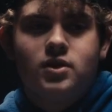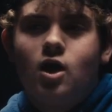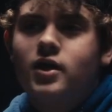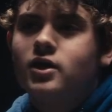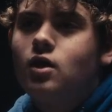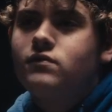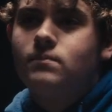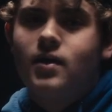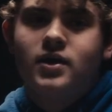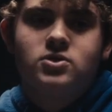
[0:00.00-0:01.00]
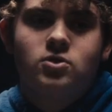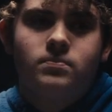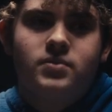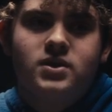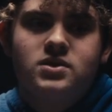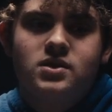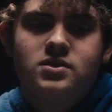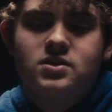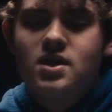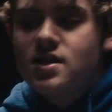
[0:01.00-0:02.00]
I remember this.
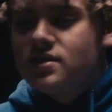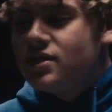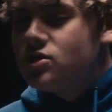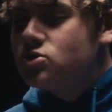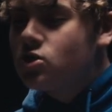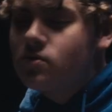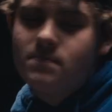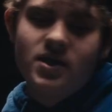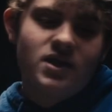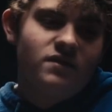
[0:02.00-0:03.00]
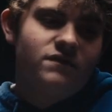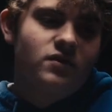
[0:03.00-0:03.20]
I got into a big fight with someone at